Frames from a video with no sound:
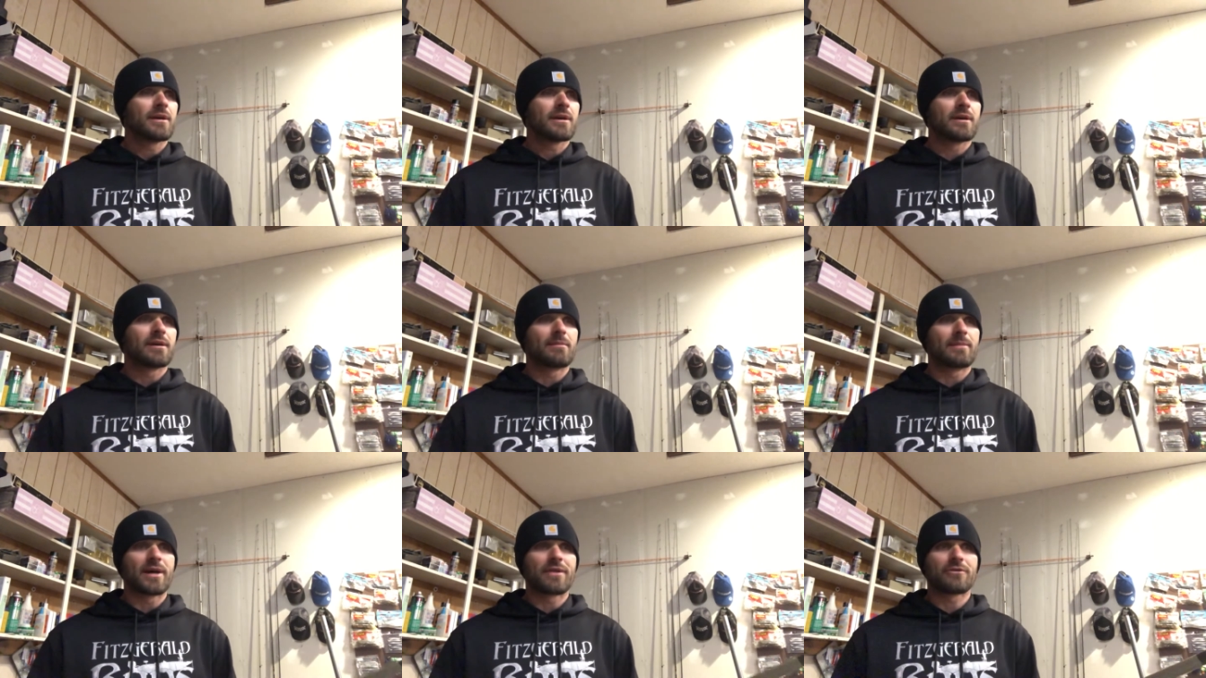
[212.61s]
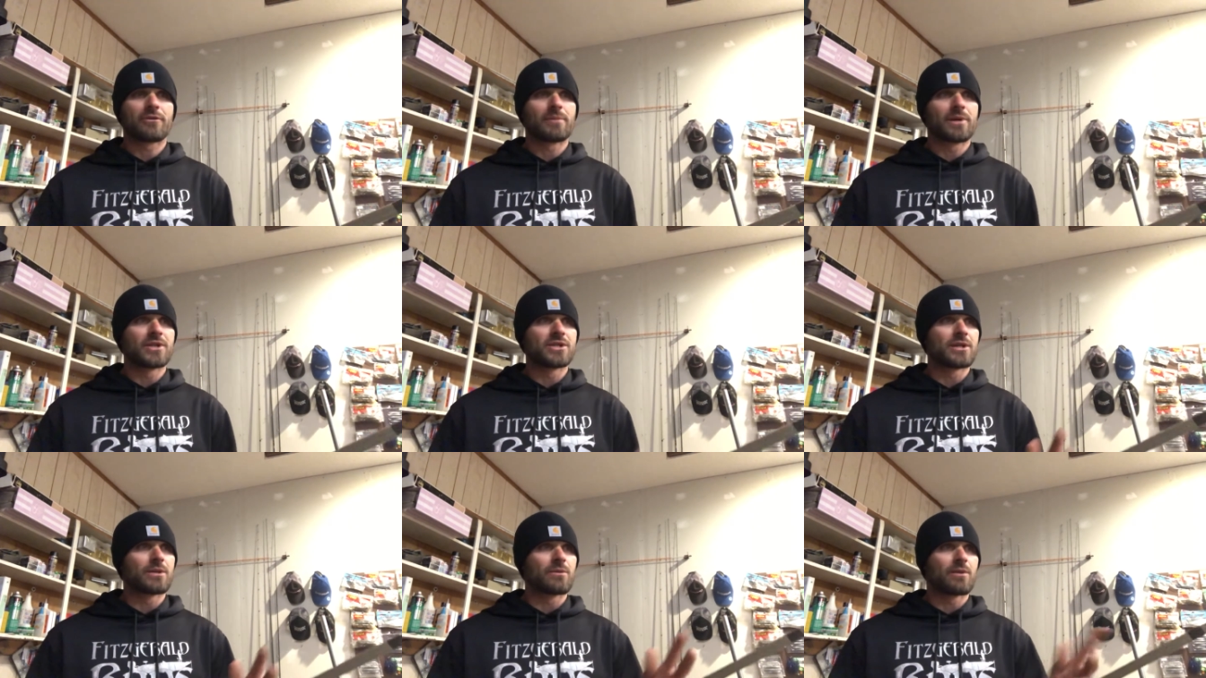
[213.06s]
I throw
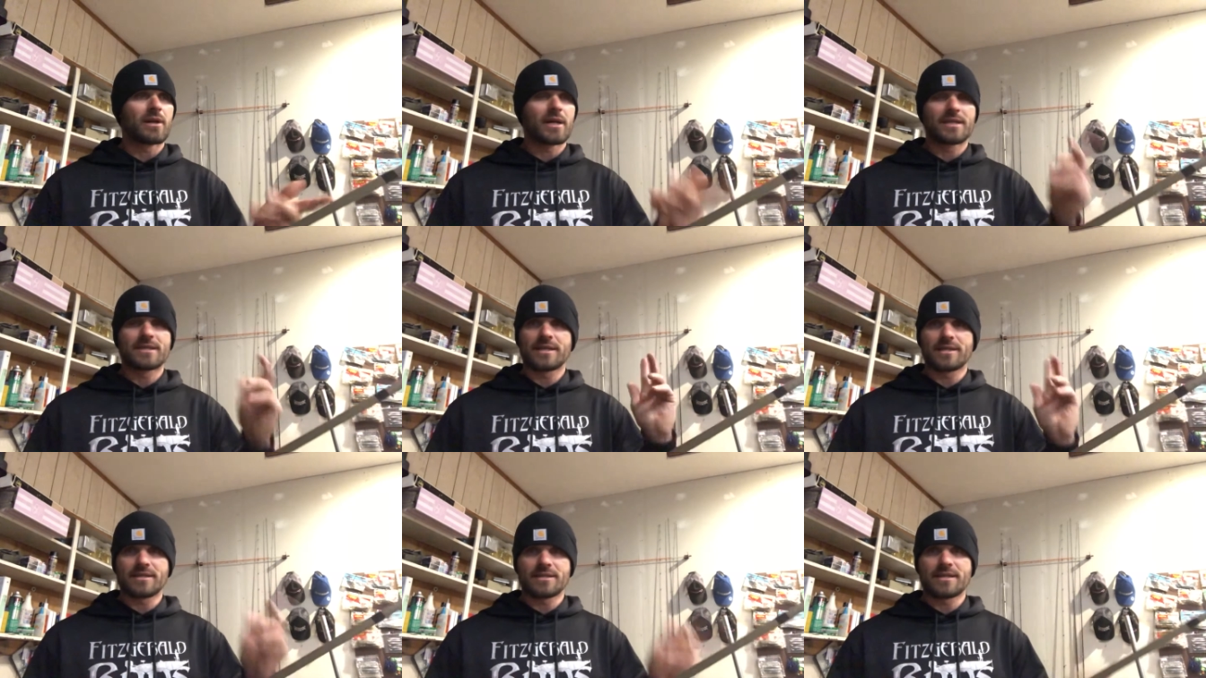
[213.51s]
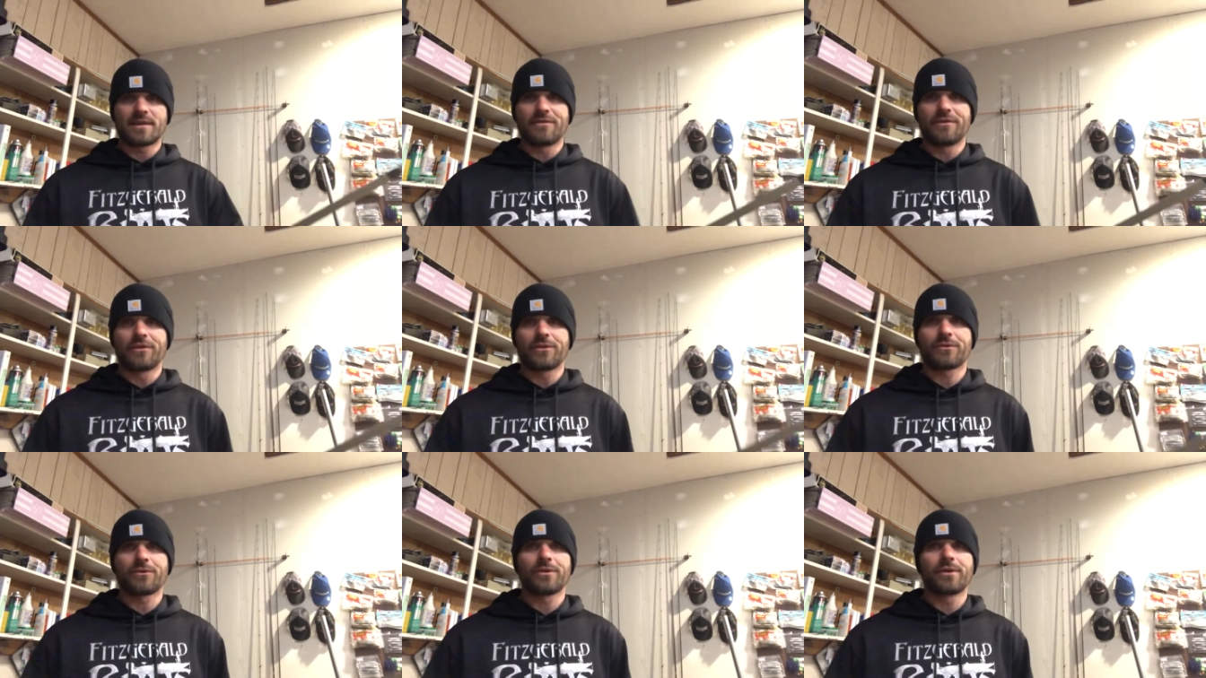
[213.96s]
my jig rod, like I said, at
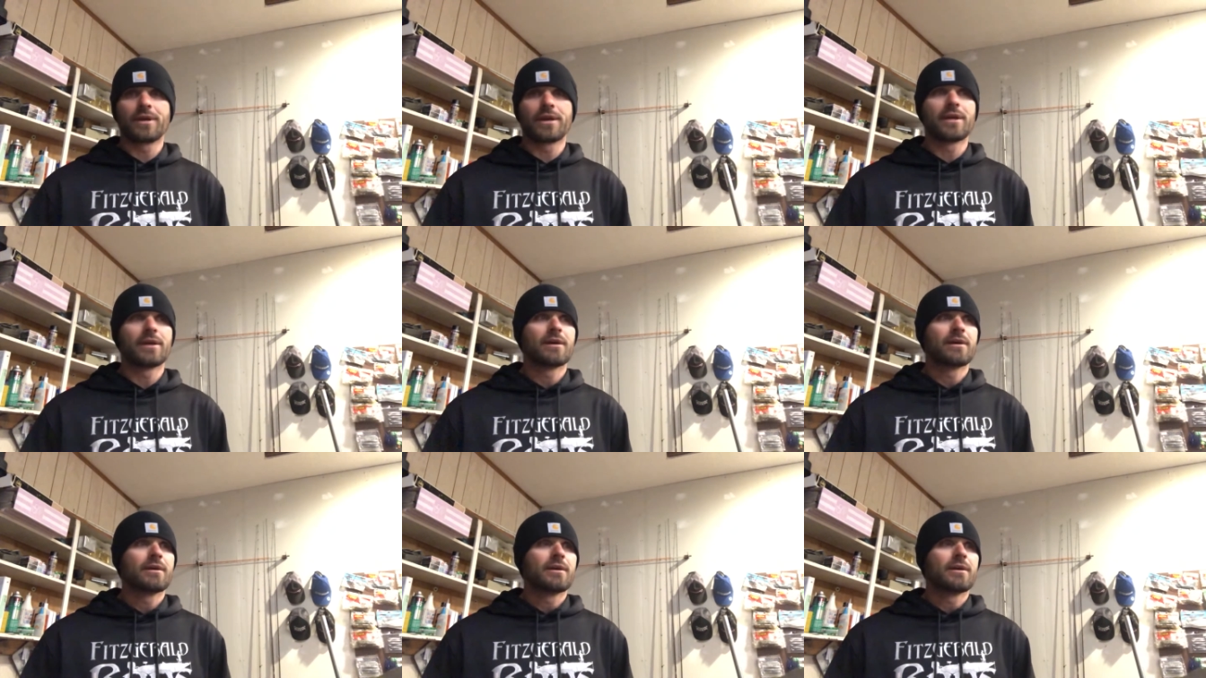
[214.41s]
7.3,